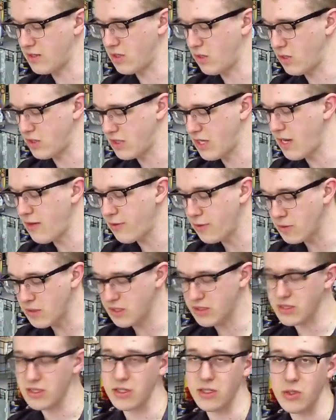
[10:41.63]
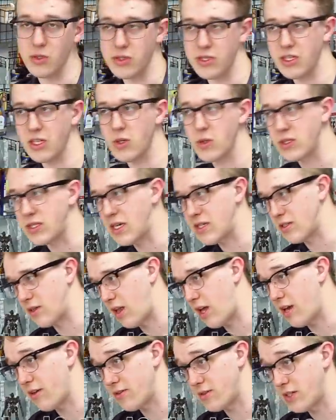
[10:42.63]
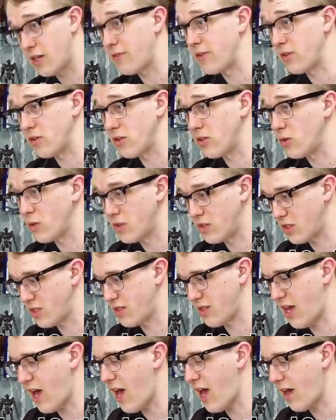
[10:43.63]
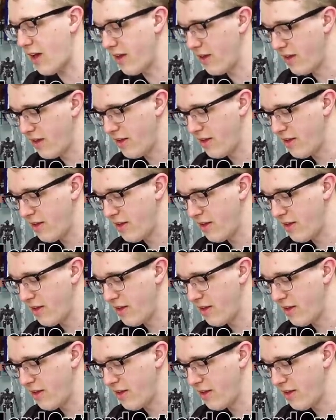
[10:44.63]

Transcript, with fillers: So aside from just the New Zeal, which has a lot of stuff included with just that,